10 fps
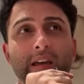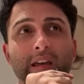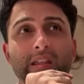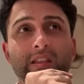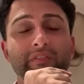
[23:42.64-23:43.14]

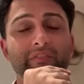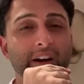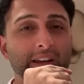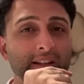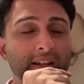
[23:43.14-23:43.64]
in the
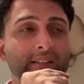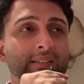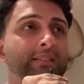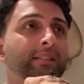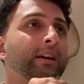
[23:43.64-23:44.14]

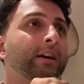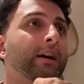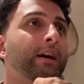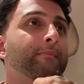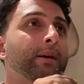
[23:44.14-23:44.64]
finals.
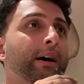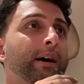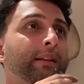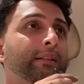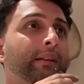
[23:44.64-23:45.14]

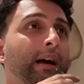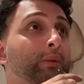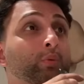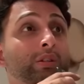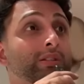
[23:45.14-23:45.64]
But
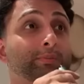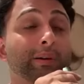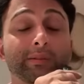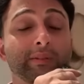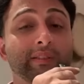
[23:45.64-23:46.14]
it wouldn't
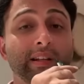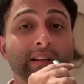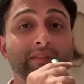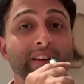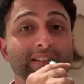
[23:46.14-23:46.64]
surprise me if they
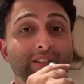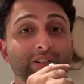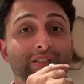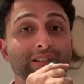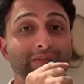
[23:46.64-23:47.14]
did face each
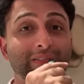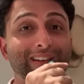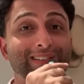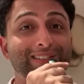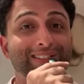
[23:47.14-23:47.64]
other in the
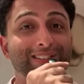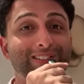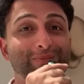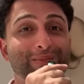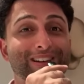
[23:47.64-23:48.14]
finals. And
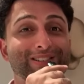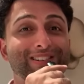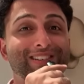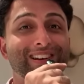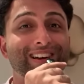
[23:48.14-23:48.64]
just
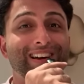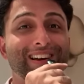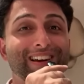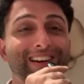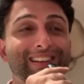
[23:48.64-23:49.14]
imagine
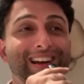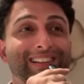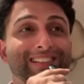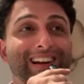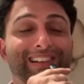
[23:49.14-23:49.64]

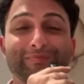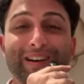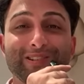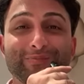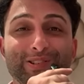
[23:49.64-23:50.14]
that kind of
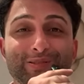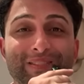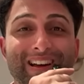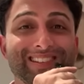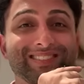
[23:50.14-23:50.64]
matchup in
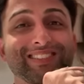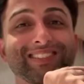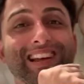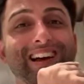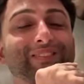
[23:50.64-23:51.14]
Japan. It's not
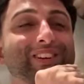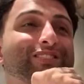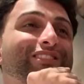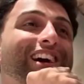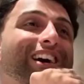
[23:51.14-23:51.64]
gonna have the
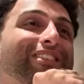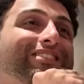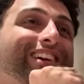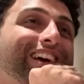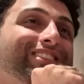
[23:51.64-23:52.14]
crowd,
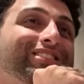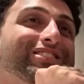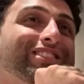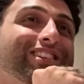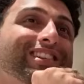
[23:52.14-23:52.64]
the
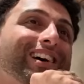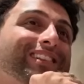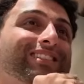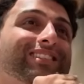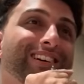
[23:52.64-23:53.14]
energy that
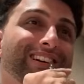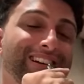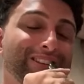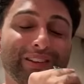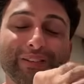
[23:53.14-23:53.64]

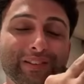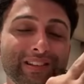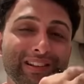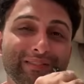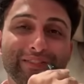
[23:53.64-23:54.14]

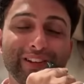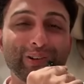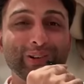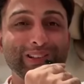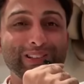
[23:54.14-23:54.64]
even in
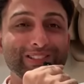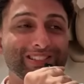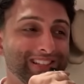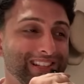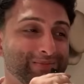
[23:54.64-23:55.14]
Filoil you'd
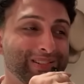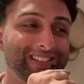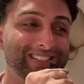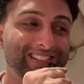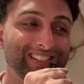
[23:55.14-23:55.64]
see, but
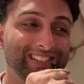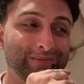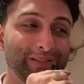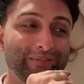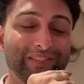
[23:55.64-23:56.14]
it's still
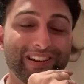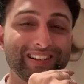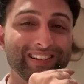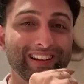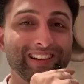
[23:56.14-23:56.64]
gonna be
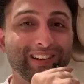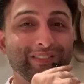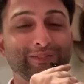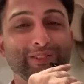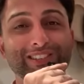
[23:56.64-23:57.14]
very telling
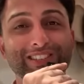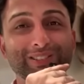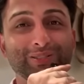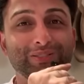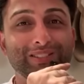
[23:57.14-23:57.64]
of where these
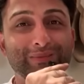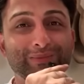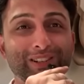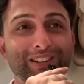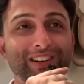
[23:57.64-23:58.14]
two
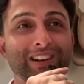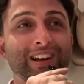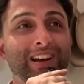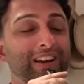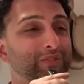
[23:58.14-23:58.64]
teams are.
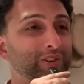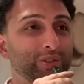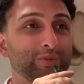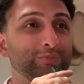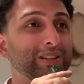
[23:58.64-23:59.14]
If
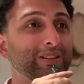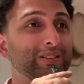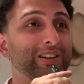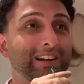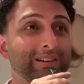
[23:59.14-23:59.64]
you're UP though,
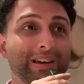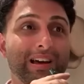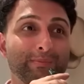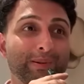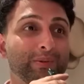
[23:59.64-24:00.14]
you gotta be
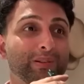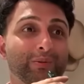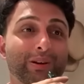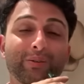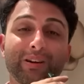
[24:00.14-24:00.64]
happy with the
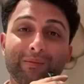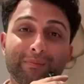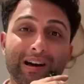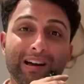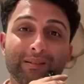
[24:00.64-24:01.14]
way you came
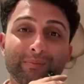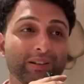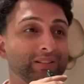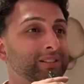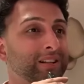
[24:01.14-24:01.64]
back
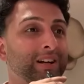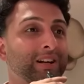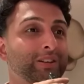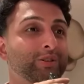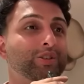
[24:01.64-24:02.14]
because
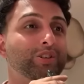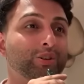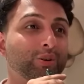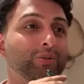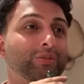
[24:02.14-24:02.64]
you
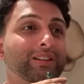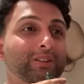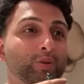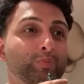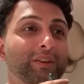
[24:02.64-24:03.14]
showed that
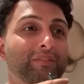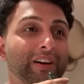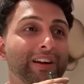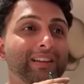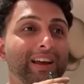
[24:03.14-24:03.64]
UP
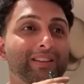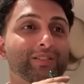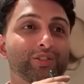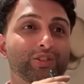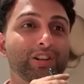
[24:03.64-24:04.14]
fight
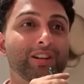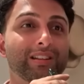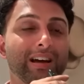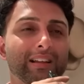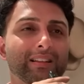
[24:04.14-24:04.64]
energy
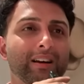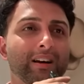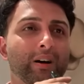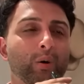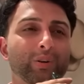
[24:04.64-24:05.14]
that
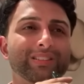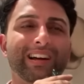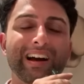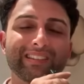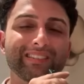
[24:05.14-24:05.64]
was
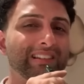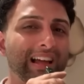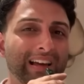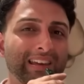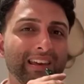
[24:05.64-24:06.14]
kind of
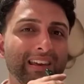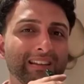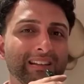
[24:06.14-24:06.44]
lacking in